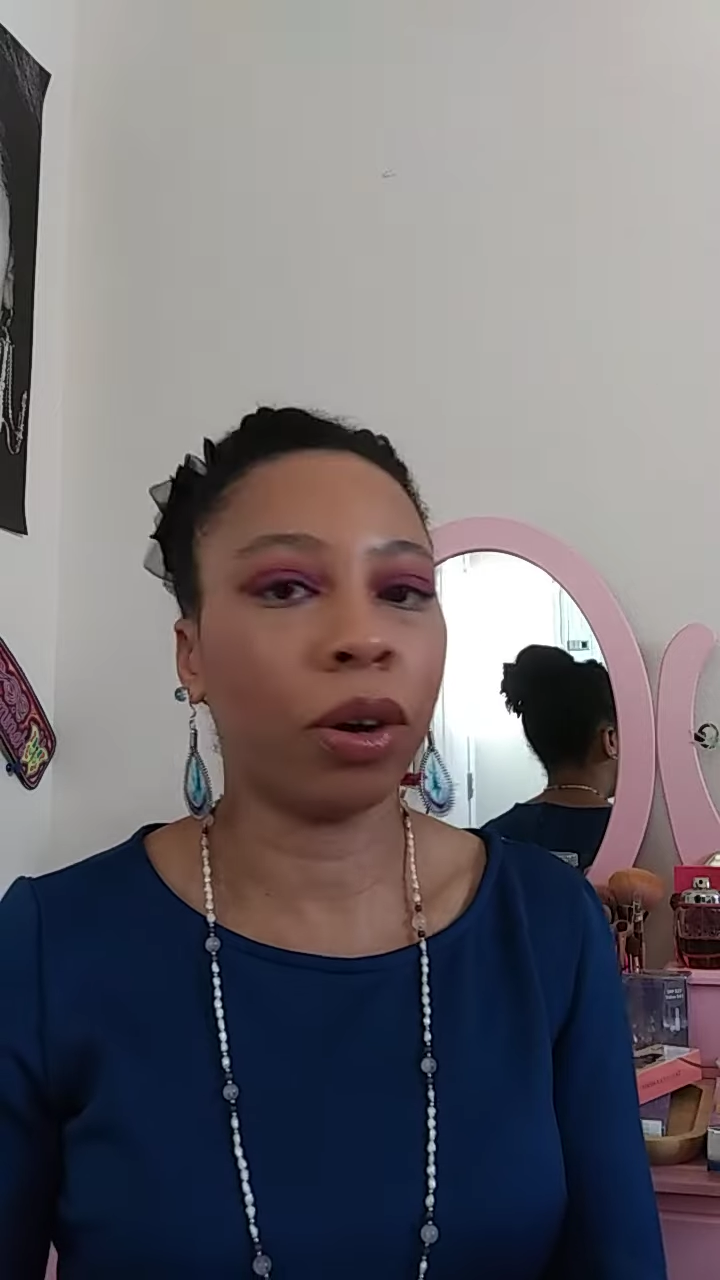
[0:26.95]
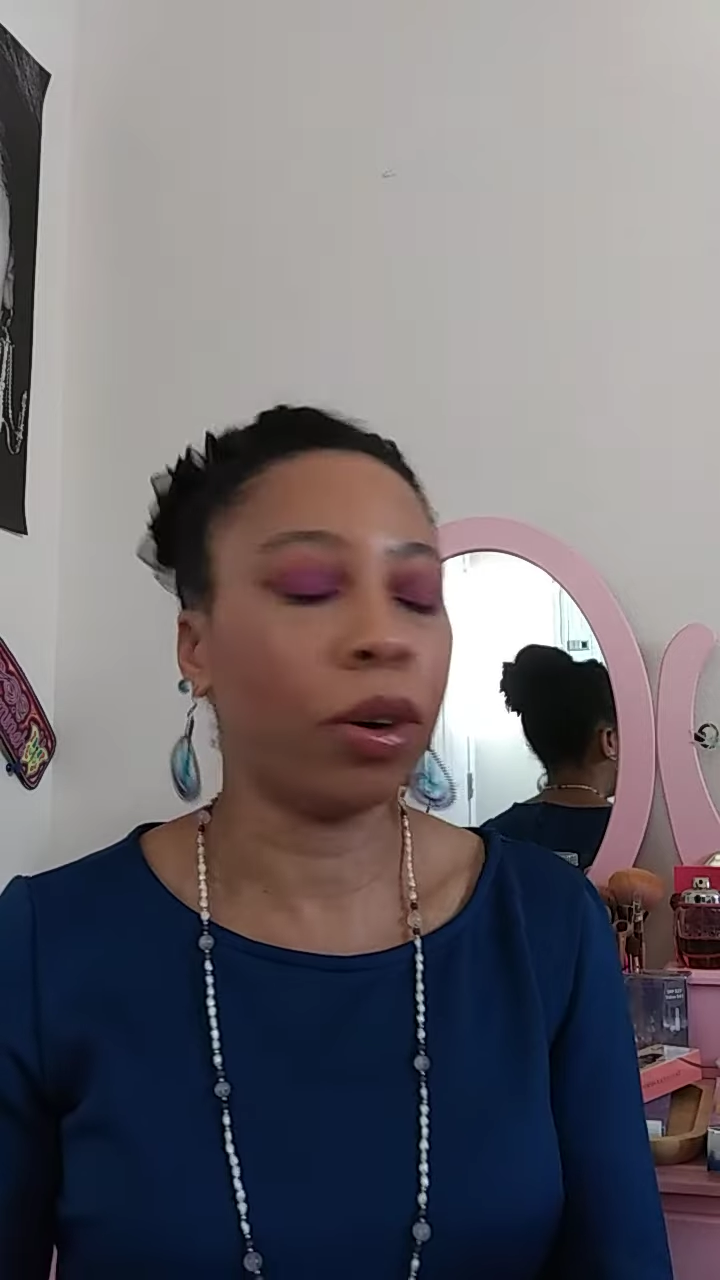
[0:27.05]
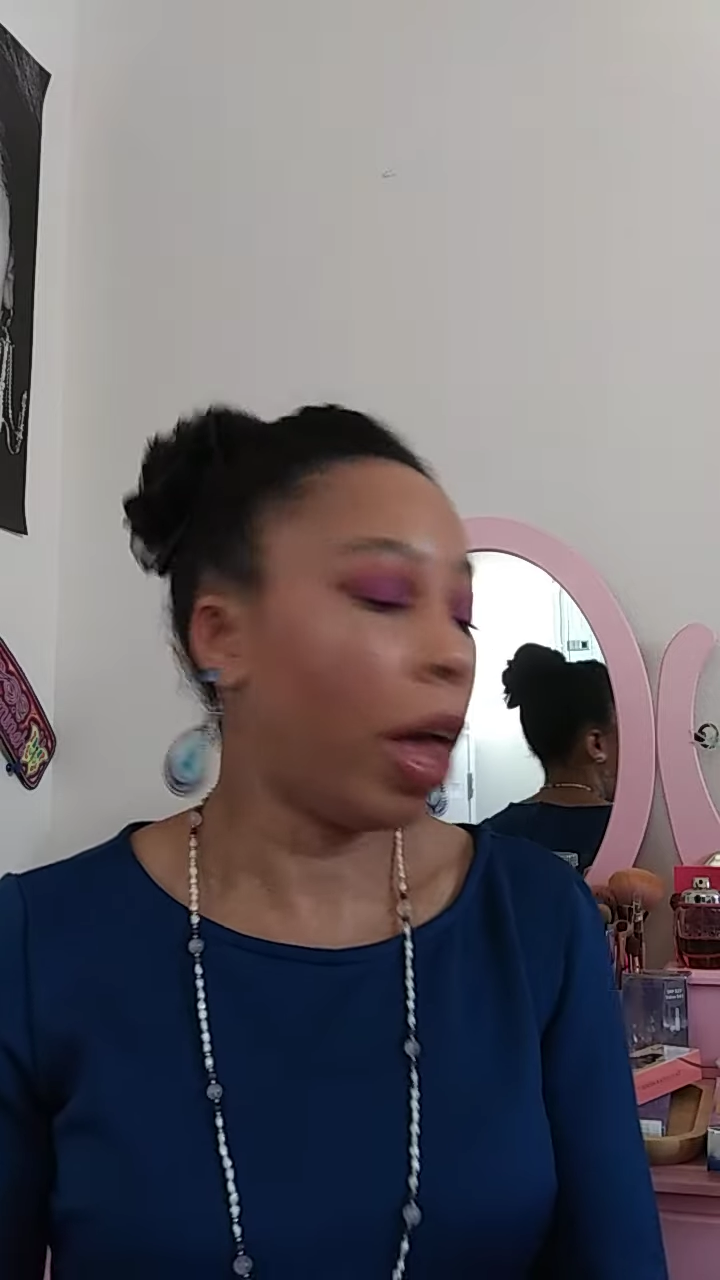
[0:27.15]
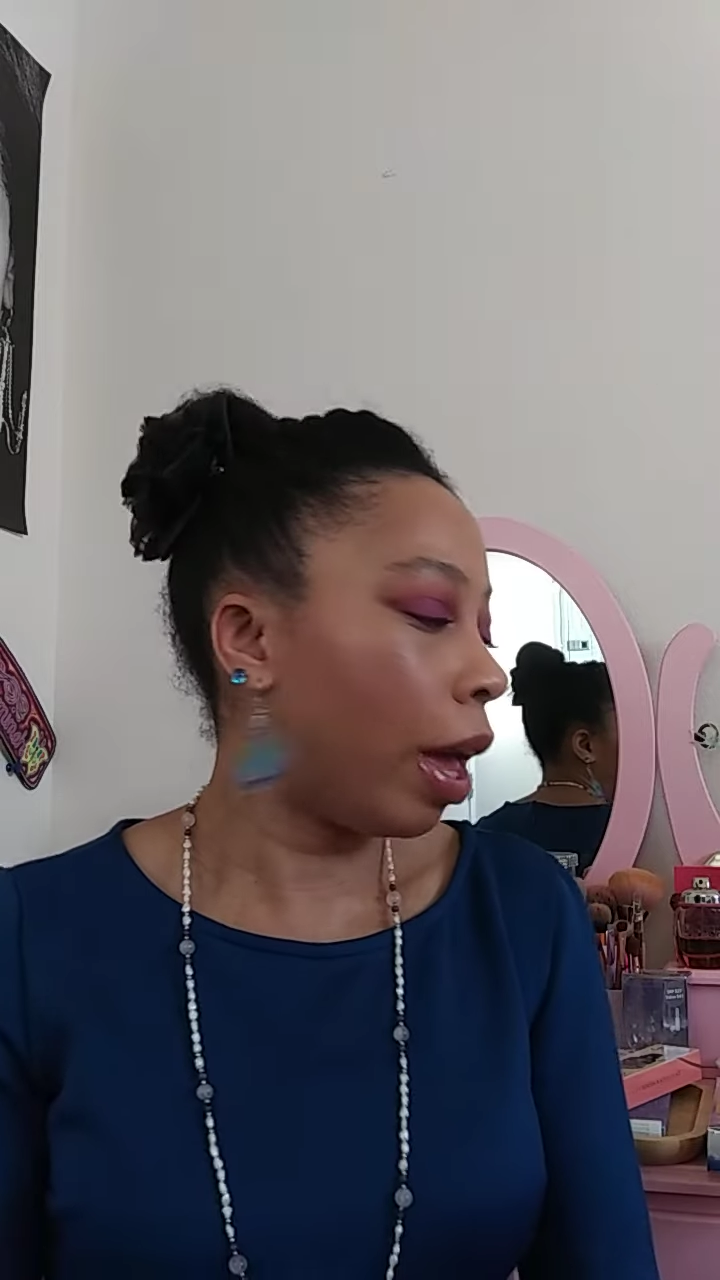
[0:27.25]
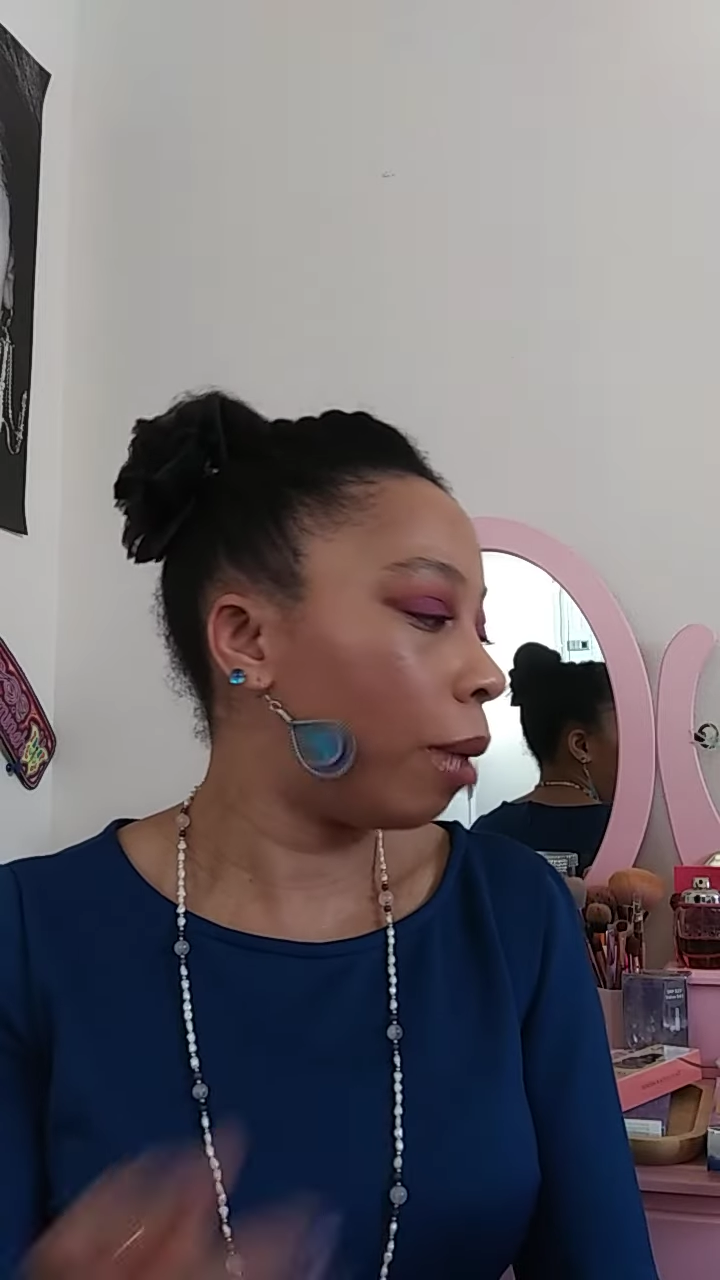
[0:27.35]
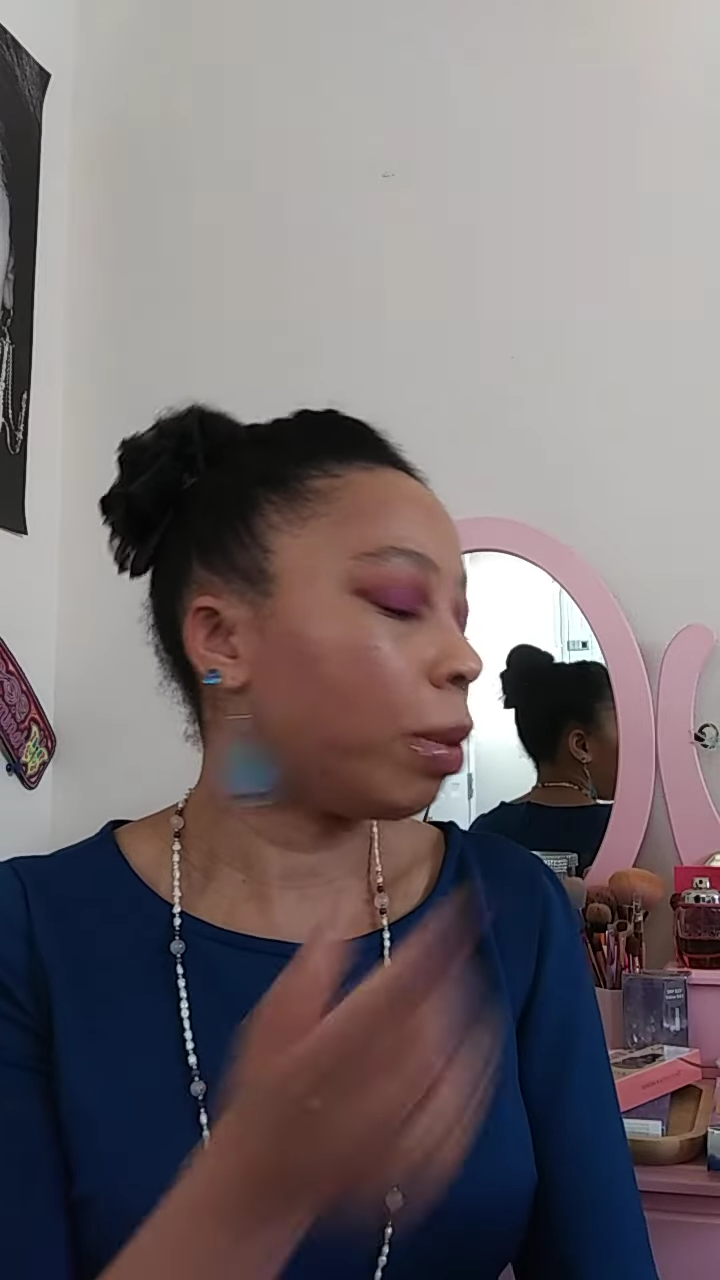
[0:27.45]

Oh, and